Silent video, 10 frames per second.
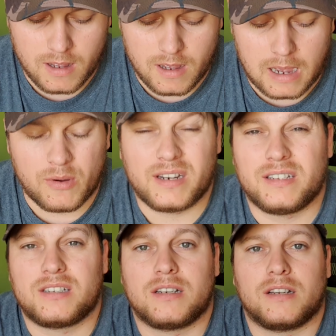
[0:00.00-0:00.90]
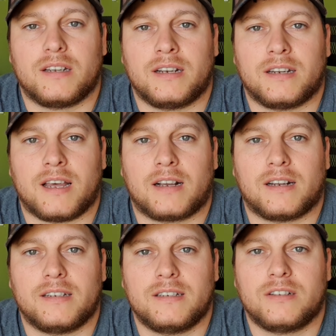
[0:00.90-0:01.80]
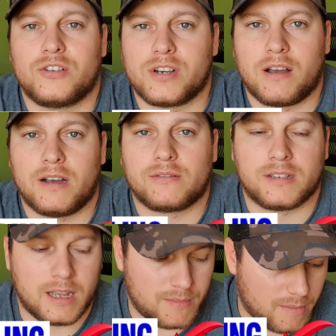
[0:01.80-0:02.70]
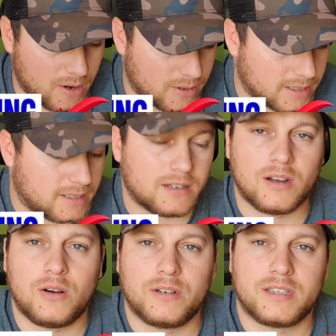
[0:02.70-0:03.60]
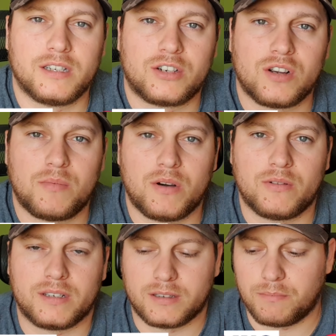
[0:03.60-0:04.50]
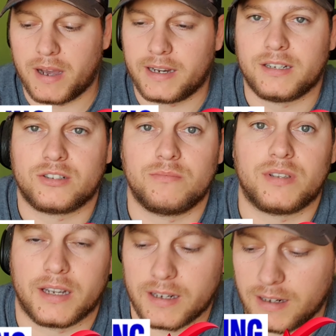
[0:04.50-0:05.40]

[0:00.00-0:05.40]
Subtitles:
I went into England Angling, shout out to them. I'm always in the shop, always buying something,